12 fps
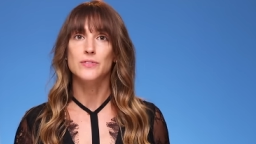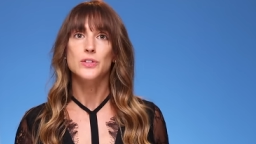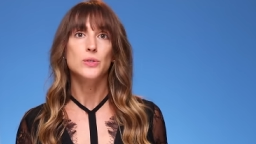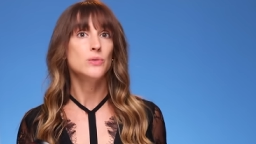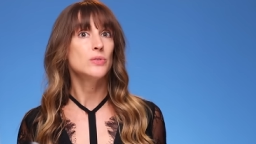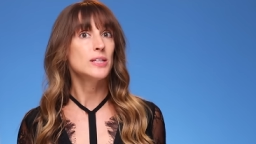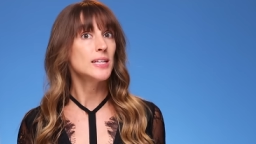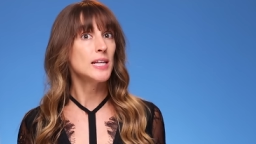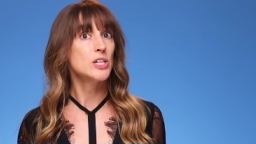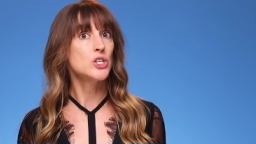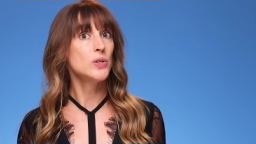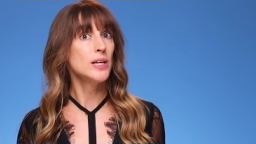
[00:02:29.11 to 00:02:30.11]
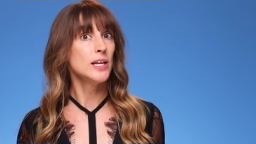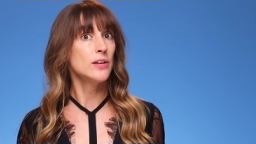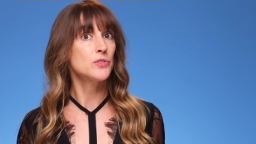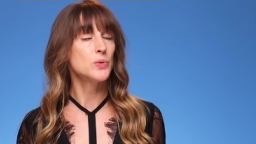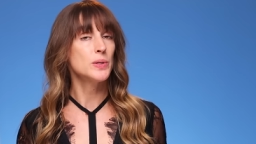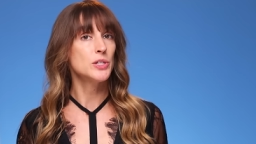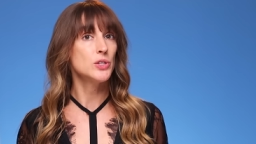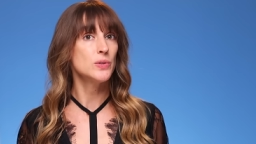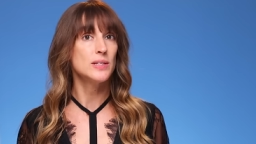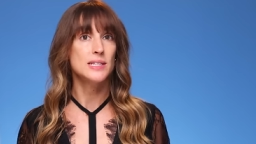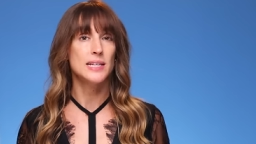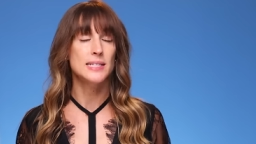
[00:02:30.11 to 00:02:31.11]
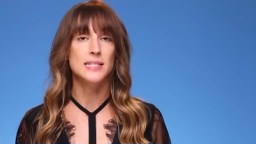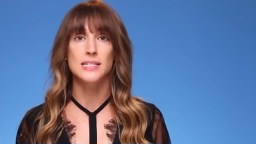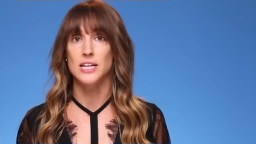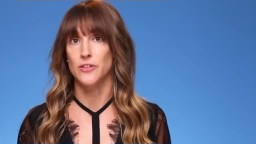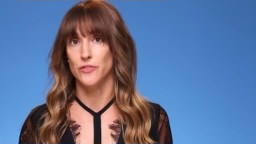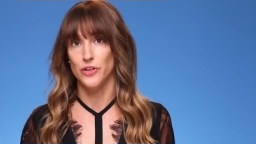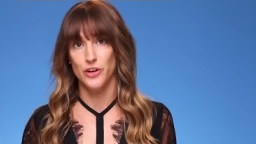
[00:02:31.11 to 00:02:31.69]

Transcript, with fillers: If you really like shooting at f twenty-two, this lens is not for